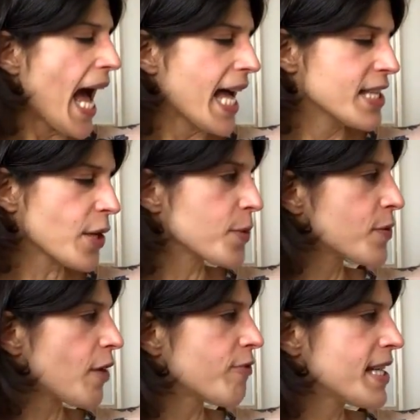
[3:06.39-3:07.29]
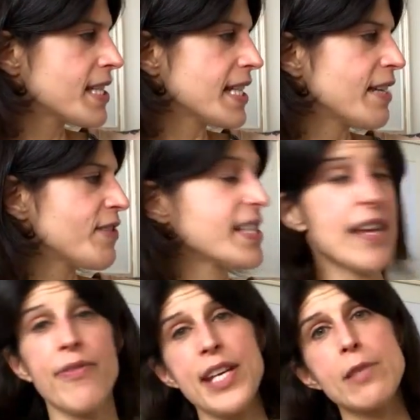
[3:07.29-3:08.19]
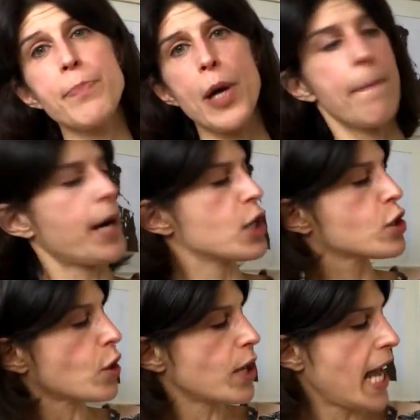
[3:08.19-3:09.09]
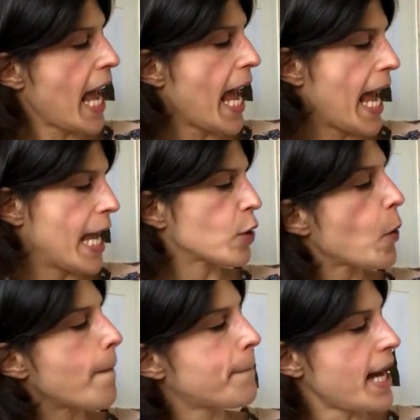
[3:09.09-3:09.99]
And I recently received this book by Donna Hay called